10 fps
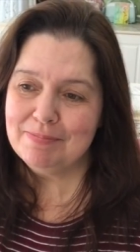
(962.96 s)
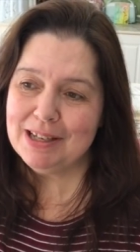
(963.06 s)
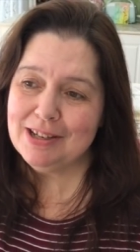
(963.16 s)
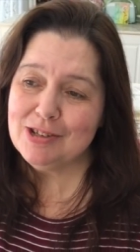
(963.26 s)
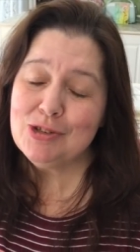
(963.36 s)

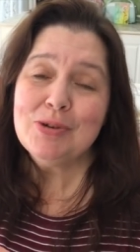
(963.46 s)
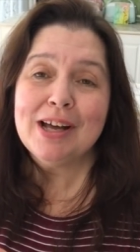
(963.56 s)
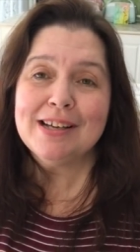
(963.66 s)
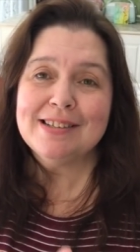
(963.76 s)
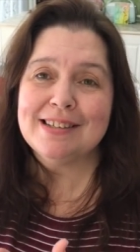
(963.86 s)
because you
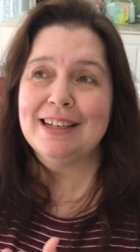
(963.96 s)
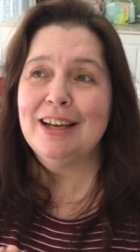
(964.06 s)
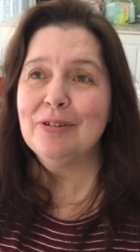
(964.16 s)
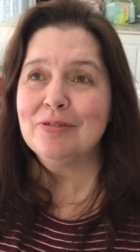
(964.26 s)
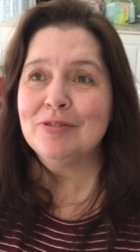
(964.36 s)
guys
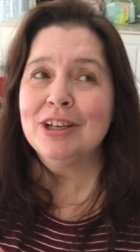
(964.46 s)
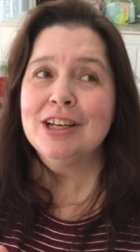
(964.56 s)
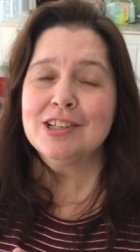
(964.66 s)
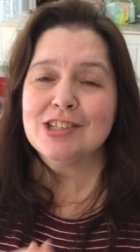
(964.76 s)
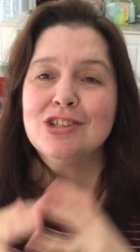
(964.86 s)
have
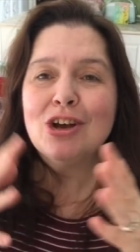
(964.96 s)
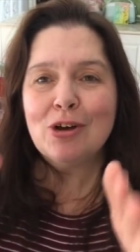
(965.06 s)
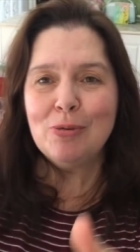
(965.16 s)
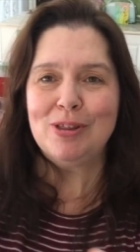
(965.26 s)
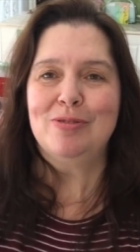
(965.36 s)

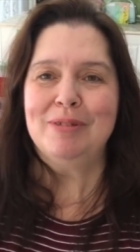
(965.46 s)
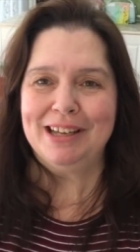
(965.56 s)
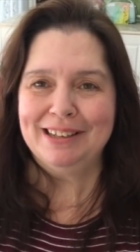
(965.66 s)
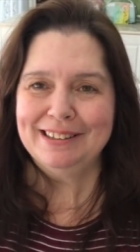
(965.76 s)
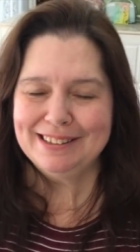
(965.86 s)
stuck with
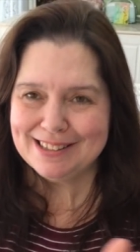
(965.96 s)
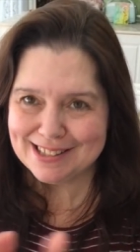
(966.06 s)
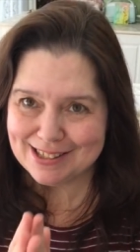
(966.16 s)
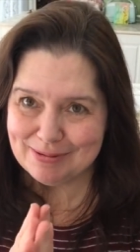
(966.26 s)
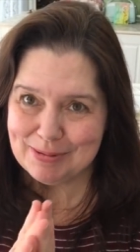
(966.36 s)
me.
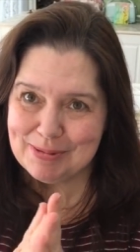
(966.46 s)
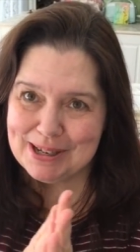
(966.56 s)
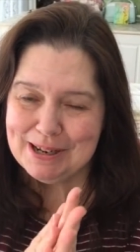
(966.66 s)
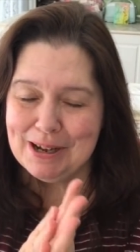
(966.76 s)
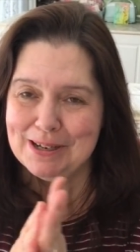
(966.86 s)
This is what
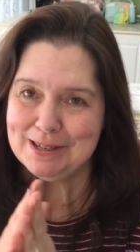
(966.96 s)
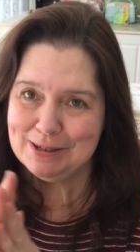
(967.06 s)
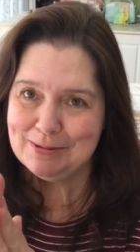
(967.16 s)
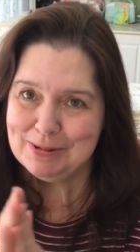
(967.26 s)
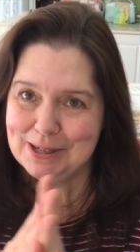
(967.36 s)
my
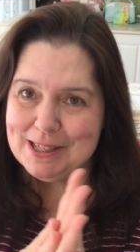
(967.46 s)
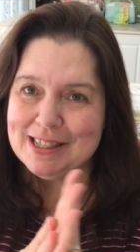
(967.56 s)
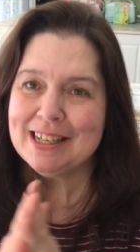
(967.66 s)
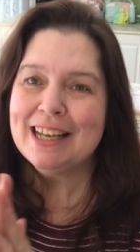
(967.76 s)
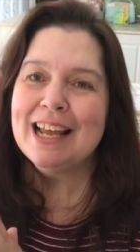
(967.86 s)
idea
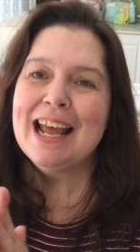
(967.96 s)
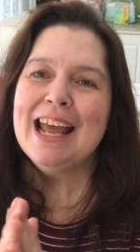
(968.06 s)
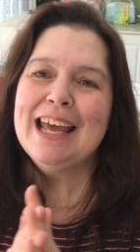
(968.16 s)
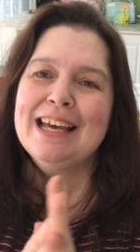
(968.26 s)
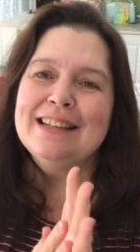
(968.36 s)
was
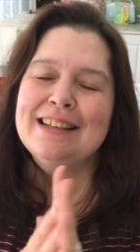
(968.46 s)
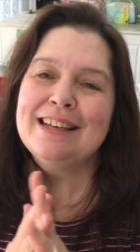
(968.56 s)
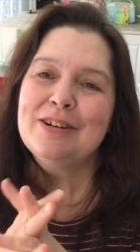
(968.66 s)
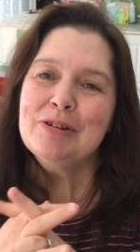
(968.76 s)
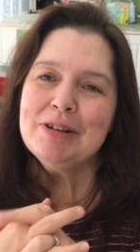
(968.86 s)
and
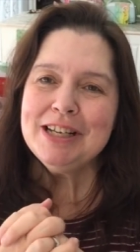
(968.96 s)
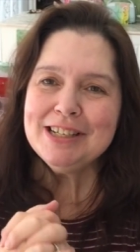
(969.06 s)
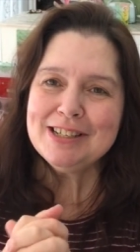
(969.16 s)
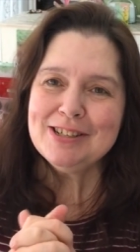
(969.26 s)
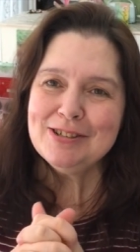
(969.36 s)
they
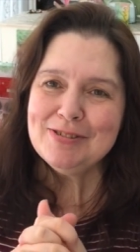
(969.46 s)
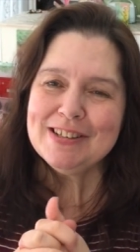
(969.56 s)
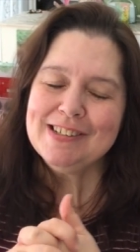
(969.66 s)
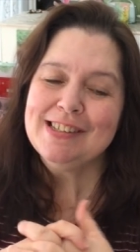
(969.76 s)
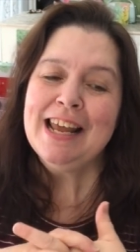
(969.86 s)
agreed to do
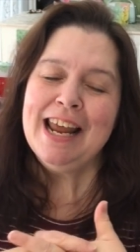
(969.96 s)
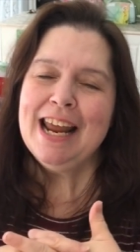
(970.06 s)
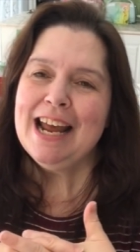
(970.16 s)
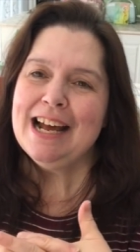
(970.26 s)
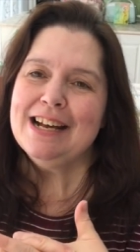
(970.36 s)
this.
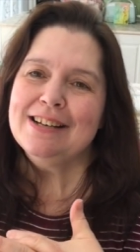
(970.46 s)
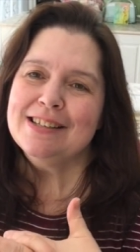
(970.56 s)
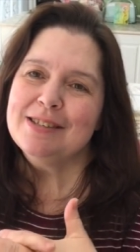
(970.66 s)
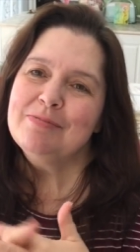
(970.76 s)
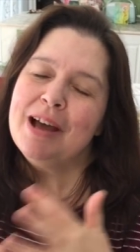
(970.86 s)

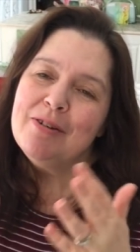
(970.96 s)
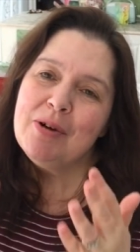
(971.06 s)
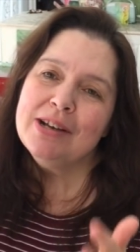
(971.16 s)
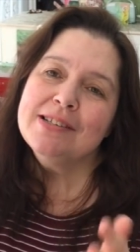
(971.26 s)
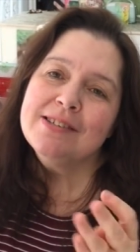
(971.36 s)
I
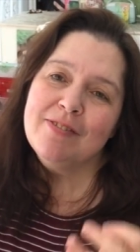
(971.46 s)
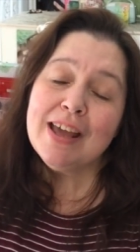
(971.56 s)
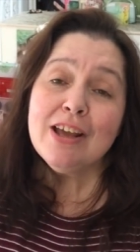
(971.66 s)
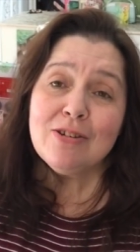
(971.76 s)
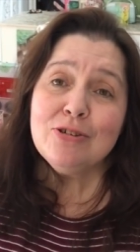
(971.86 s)
wanted to
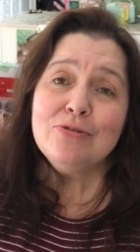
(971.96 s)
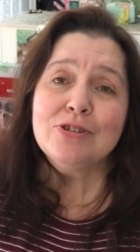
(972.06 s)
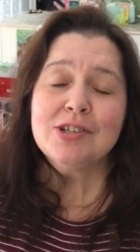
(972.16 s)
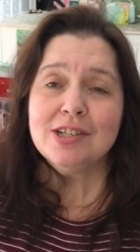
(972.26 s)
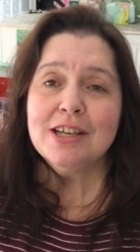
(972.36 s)
thank you
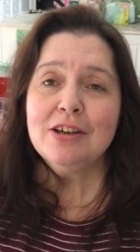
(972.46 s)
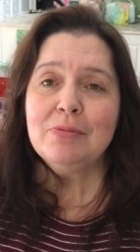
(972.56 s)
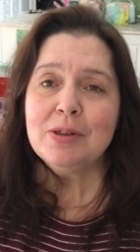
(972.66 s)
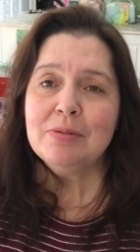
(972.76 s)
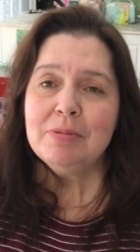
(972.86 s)
for
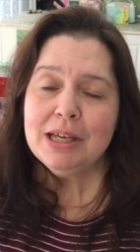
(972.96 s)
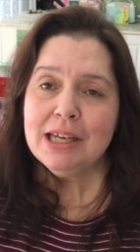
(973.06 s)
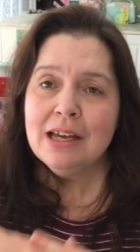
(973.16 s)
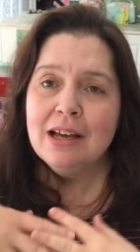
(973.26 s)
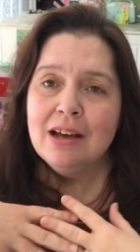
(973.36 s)
sticking with
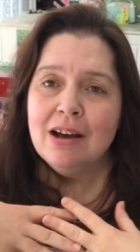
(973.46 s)
me